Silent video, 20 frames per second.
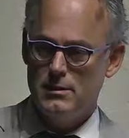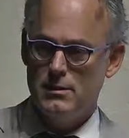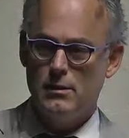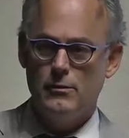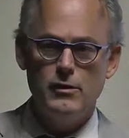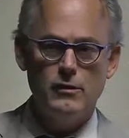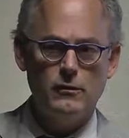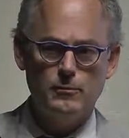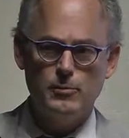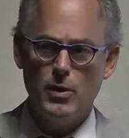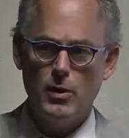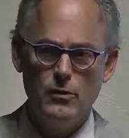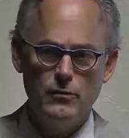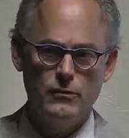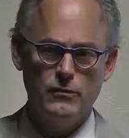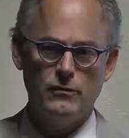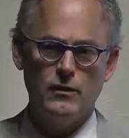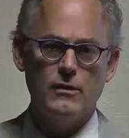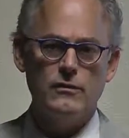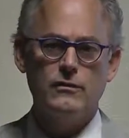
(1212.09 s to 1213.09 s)
Now, this
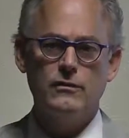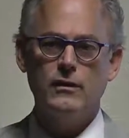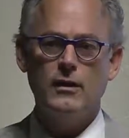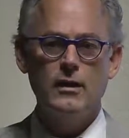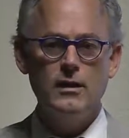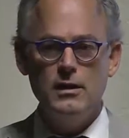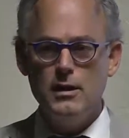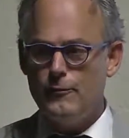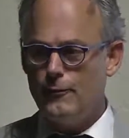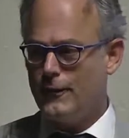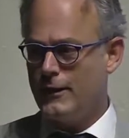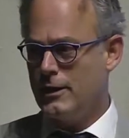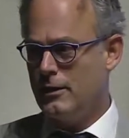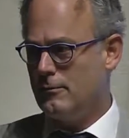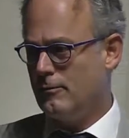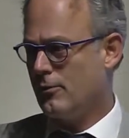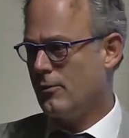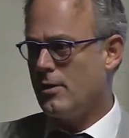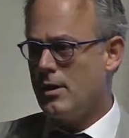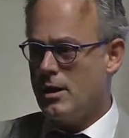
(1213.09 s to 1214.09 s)
poses a
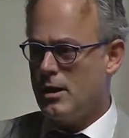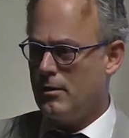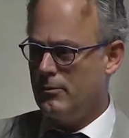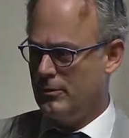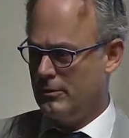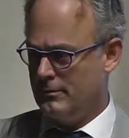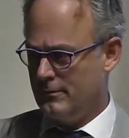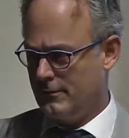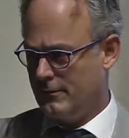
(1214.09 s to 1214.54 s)
significant problem